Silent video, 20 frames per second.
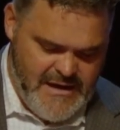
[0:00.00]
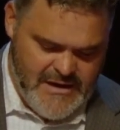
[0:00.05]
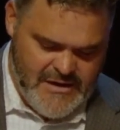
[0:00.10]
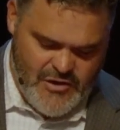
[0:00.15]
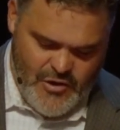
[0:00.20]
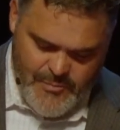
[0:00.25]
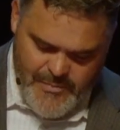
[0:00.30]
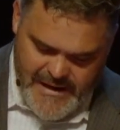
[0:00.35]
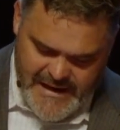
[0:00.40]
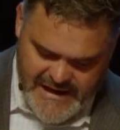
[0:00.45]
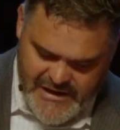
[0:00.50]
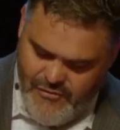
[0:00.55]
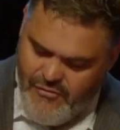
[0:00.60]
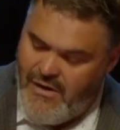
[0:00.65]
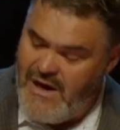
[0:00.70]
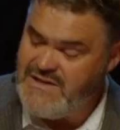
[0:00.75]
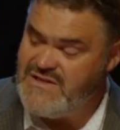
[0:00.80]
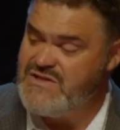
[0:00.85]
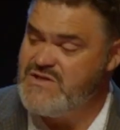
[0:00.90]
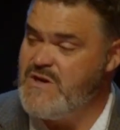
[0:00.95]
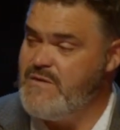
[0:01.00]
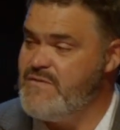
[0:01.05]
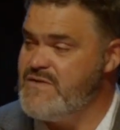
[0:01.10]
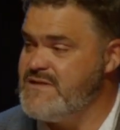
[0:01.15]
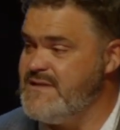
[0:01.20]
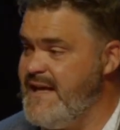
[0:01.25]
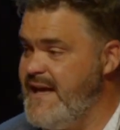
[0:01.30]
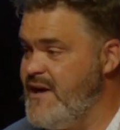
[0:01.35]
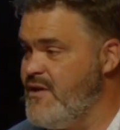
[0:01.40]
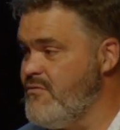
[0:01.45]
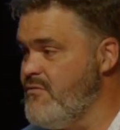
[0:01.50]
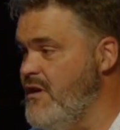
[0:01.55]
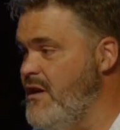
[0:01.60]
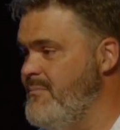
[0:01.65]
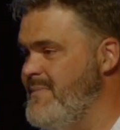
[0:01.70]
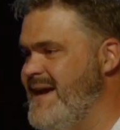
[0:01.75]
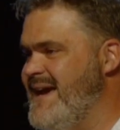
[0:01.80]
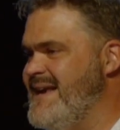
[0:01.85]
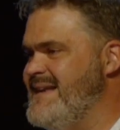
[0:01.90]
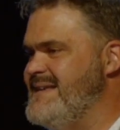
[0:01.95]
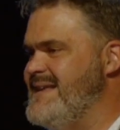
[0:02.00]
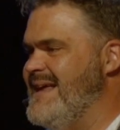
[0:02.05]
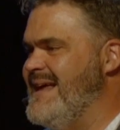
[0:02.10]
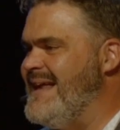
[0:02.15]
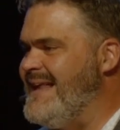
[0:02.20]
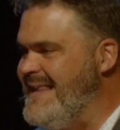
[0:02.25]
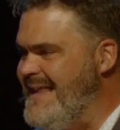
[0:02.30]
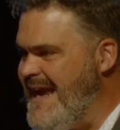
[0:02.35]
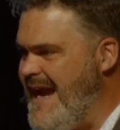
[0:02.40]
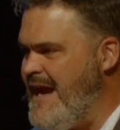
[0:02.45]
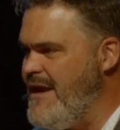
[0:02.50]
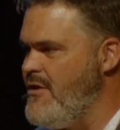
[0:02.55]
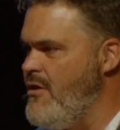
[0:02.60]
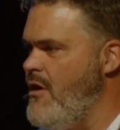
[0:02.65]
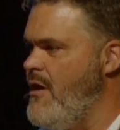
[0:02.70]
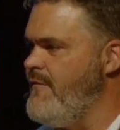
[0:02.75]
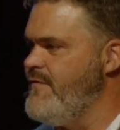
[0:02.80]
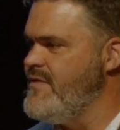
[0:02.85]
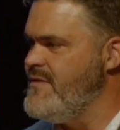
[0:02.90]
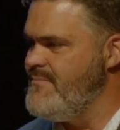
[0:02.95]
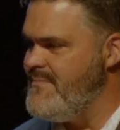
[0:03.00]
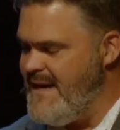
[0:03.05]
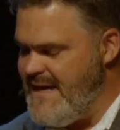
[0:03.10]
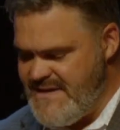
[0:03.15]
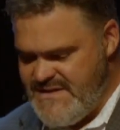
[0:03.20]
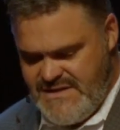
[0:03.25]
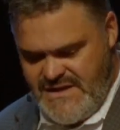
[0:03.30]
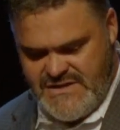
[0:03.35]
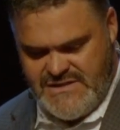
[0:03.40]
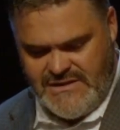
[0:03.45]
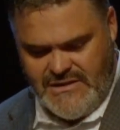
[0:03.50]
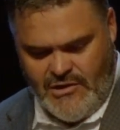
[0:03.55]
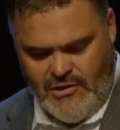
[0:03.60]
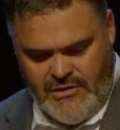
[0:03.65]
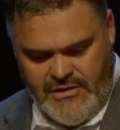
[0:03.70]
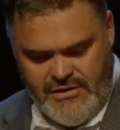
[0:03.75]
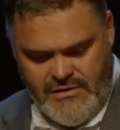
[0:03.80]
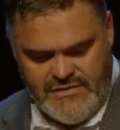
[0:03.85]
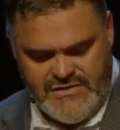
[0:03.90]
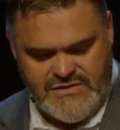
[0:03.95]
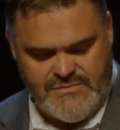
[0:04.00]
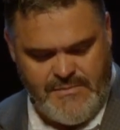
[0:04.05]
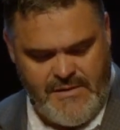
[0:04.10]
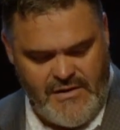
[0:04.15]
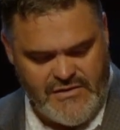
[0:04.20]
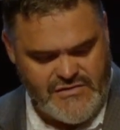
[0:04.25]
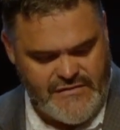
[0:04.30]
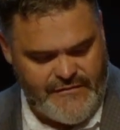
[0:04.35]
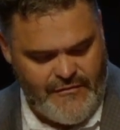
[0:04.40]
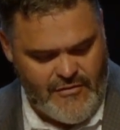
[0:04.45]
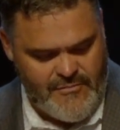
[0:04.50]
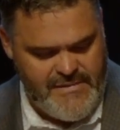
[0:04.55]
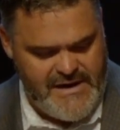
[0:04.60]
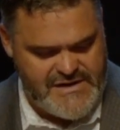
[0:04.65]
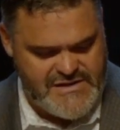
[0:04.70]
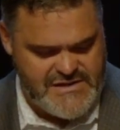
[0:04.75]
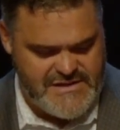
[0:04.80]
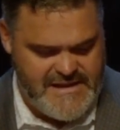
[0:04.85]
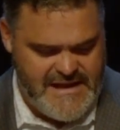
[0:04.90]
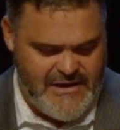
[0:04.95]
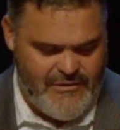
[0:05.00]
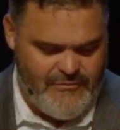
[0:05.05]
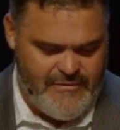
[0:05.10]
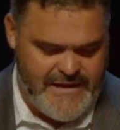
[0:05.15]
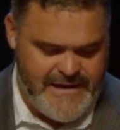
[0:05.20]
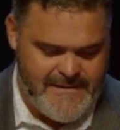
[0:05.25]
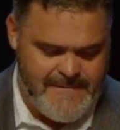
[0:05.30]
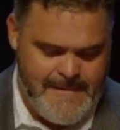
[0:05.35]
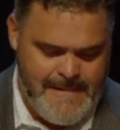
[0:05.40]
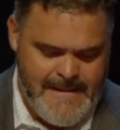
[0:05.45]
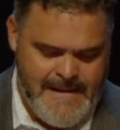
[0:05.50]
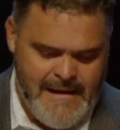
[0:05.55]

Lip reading: go back and watch the service later on, begin to glean off the message, learn your spiritual formation that way.